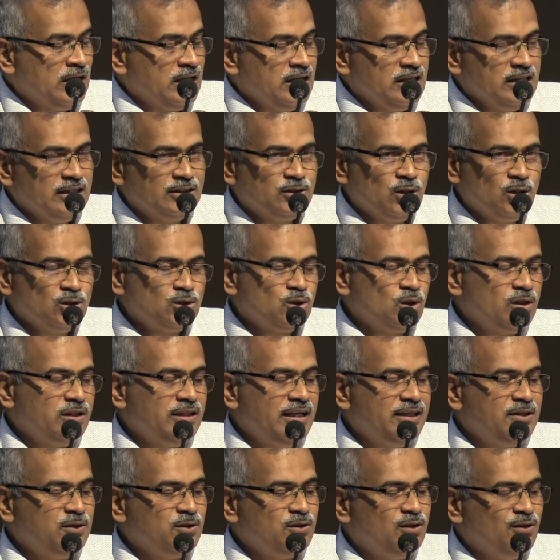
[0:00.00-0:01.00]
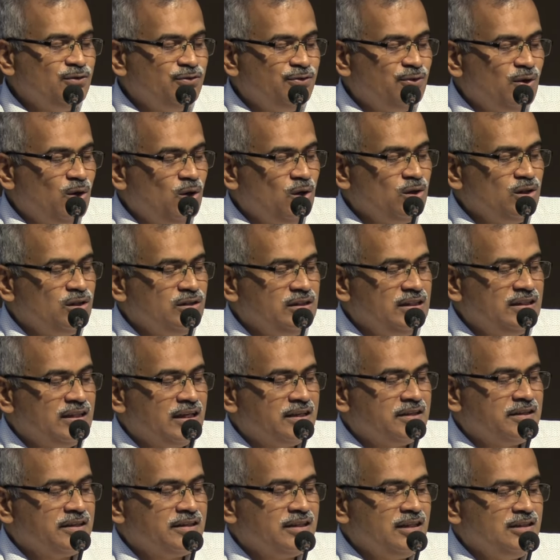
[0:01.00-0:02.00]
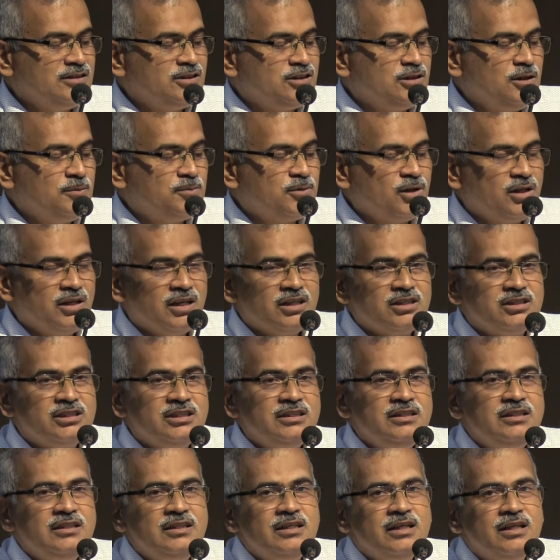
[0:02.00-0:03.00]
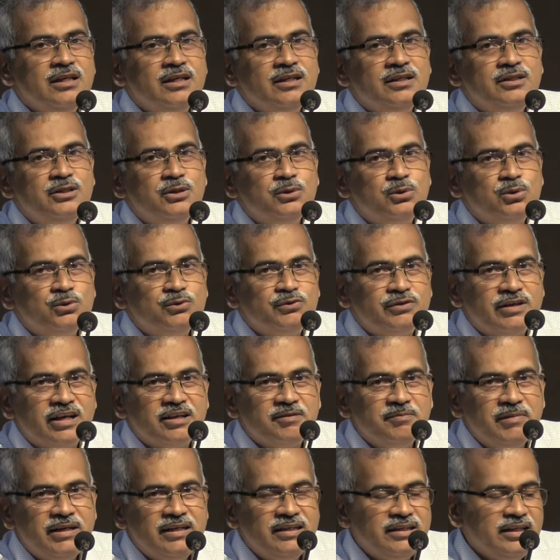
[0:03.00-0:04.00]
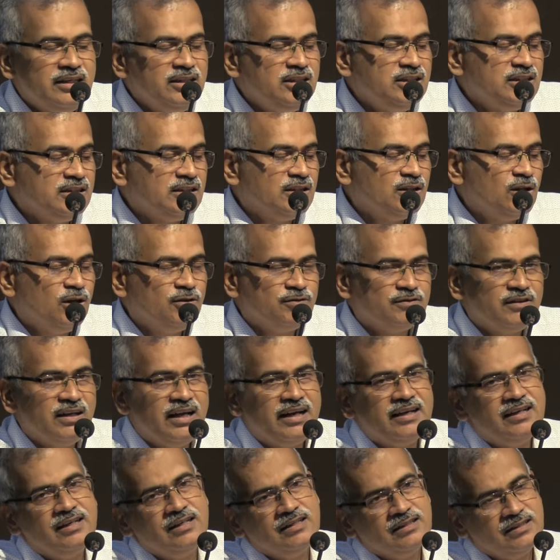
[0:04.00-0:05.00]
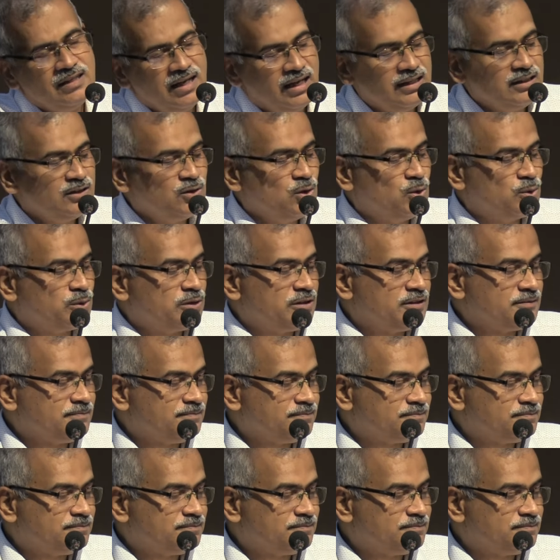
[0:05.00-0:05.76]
It also led to the fall in agricultural production due to fragmentation of land." Unquote.